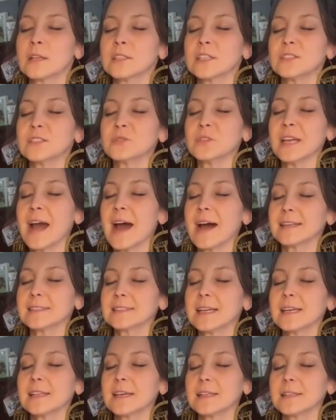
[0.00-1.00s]
Just really
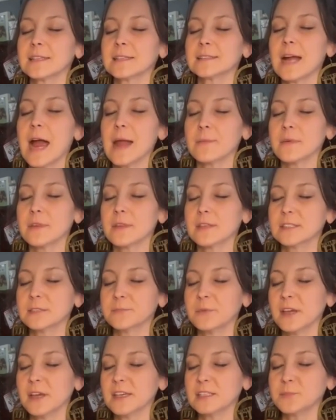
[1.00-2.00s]
asking that this time in this
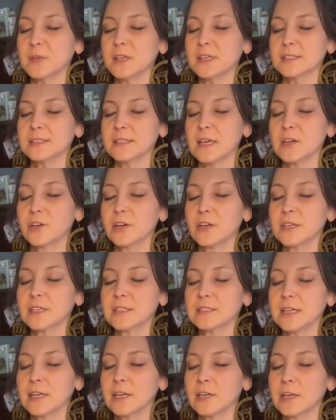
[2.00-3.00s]
space be a sacred
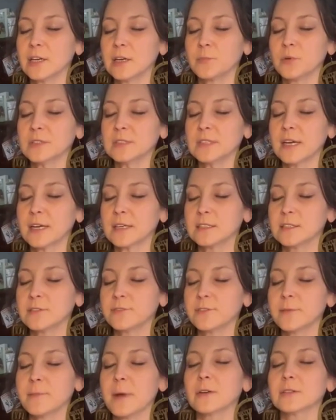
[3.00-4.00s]
container, protected
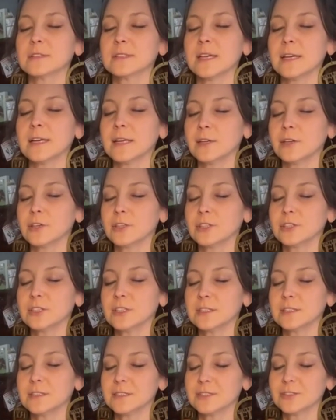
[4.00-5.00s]
from outside
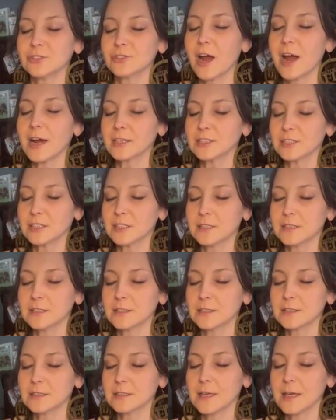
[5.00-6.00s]
energies,
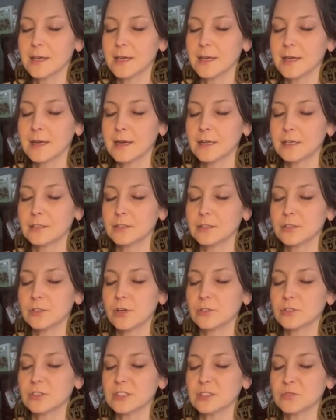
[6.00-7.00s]
distractions, and,
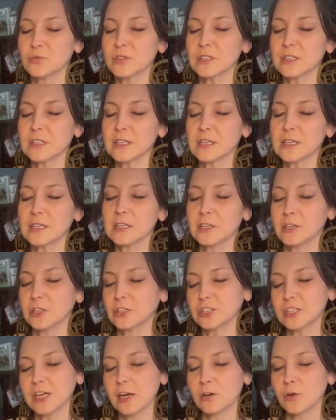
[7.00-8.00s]
just really a clear
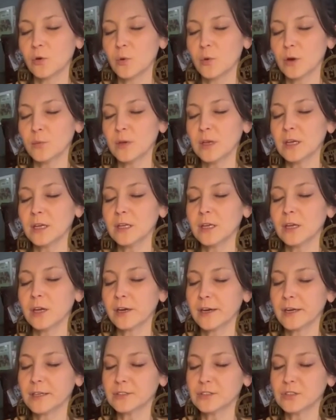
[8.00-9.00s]
channel where we can hear
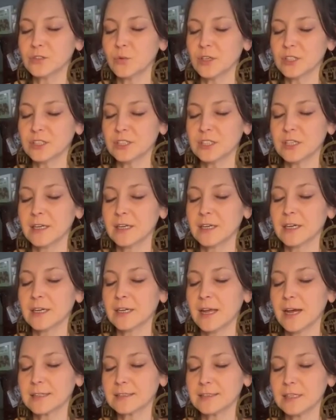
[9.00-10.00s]
our intuition and
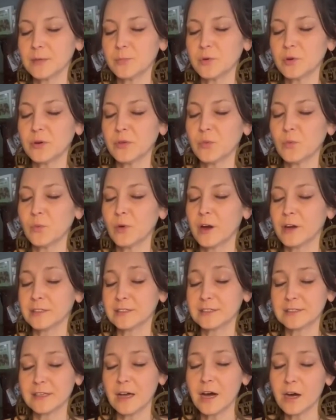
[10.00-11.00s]
connect deeper with
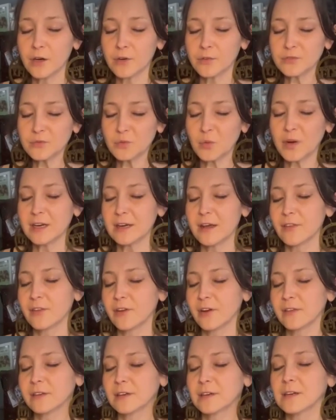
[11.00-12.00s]
ourselves, one
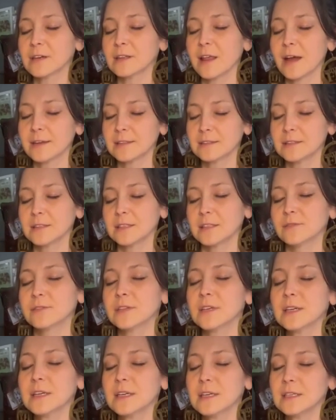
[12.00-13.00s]
another, and the collective.
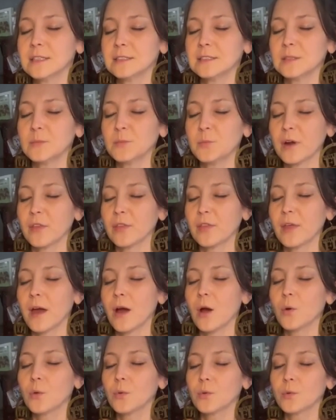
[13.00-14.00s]
Deep breath
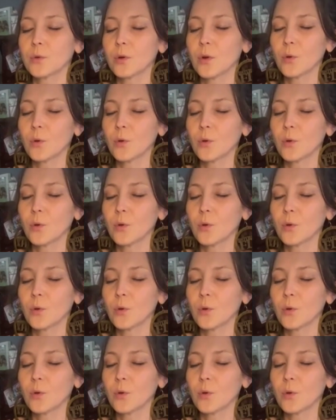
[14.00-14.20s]
out.